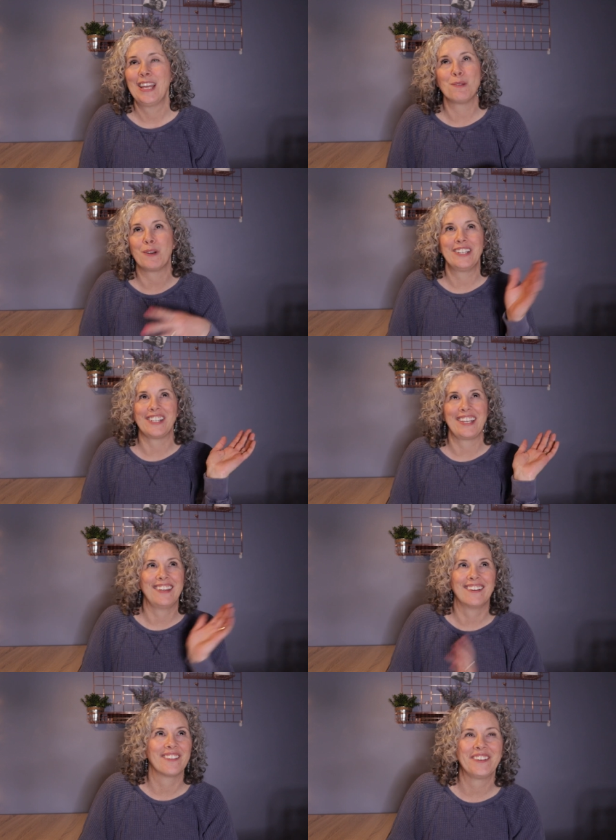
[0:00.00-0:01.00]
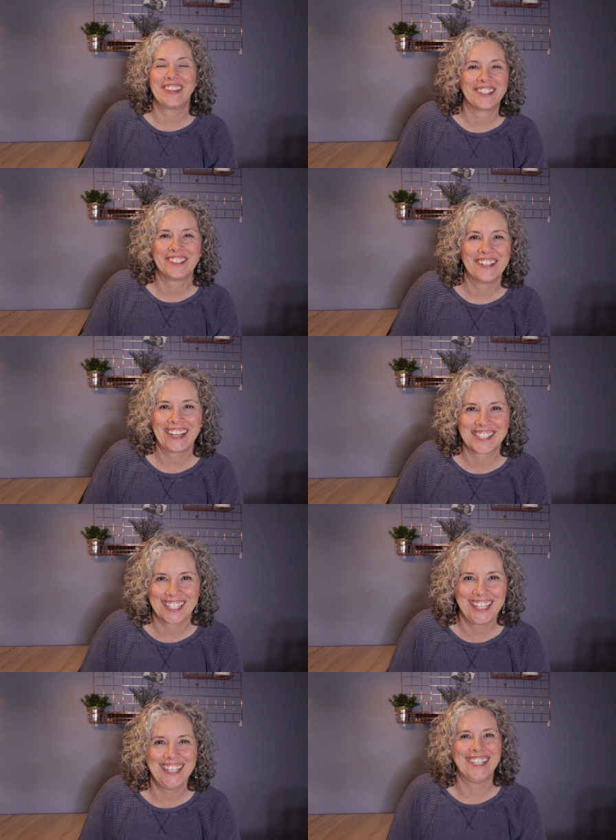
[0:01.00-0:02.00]
it's probably janky all the way through
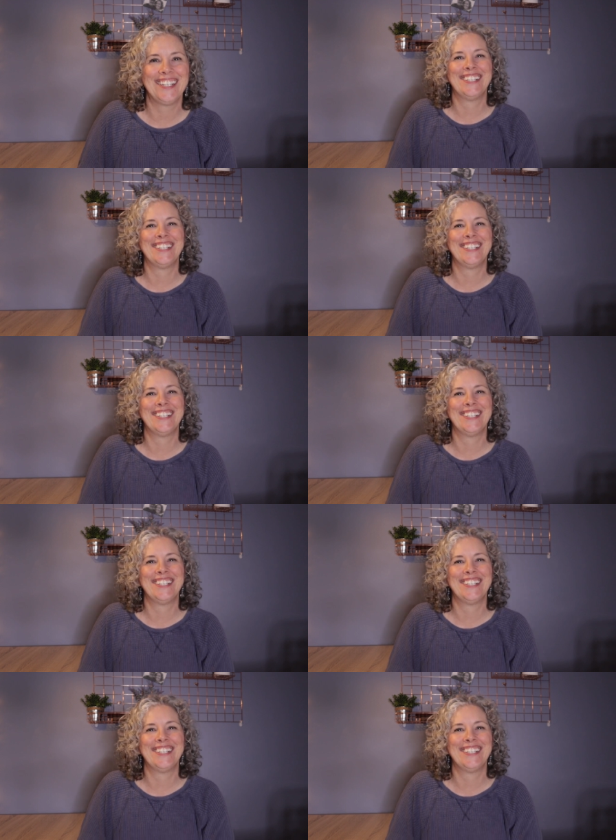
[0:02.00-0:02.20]
actually.